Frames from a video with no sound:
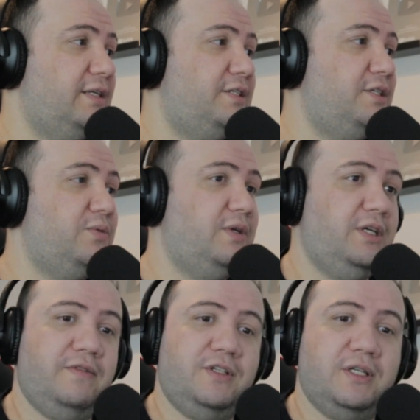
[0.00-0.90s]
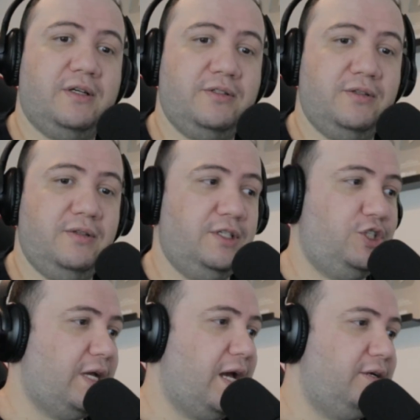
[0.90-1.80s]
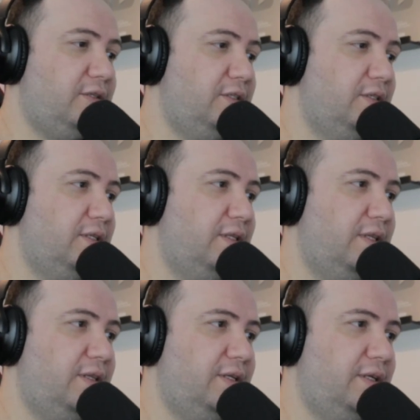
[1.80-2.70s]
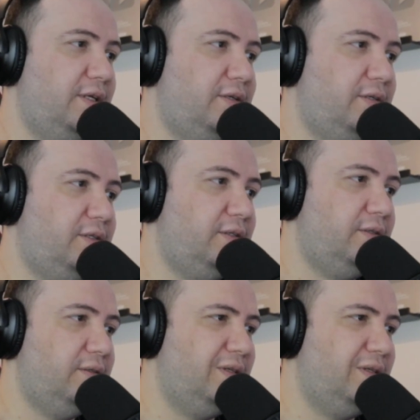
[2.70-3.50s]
I just want to give a shout out to the channel, the Little